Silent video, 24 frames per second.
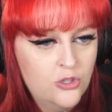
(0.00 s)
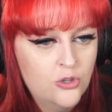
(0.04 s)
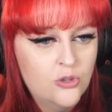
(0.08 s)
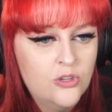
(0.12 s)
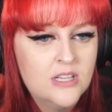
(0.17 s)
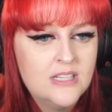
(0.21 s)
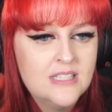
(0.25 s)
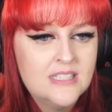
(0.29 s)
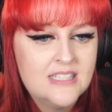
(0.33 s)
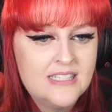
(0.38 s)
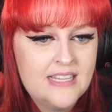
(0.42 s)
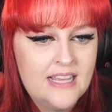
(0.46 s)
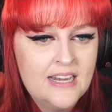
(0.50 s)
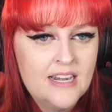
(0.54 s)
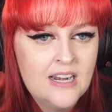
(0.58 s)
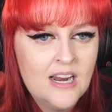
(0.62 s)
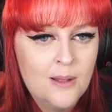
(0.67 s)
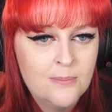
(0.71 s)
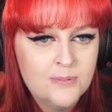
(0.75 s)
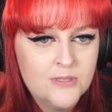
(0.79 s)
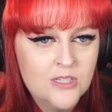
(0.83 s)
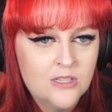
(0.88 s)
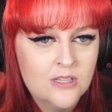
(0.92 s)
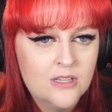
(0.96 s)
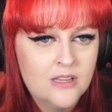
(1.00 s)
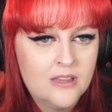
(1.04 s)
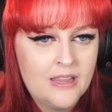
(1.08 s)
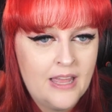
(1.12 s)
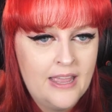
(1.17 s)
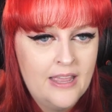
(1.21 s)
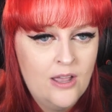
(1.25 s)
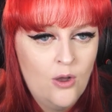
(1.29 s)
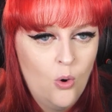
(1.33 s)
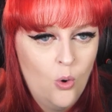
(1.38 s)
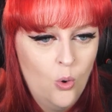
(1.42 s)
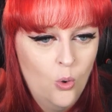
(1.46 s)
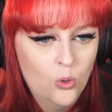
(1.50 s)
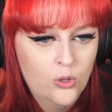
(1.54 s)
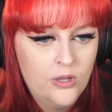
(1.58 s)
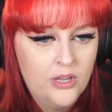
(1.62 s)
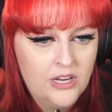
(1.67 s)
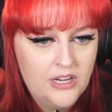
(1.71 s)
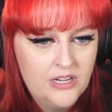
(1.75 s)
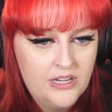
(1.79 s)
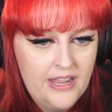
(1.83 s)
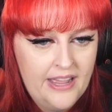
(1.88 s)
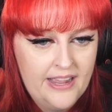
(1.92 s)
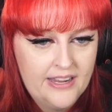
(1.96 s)
can set it up so that they all
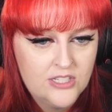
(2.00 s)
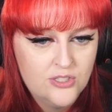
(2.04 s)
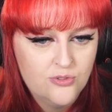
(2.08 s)
connect,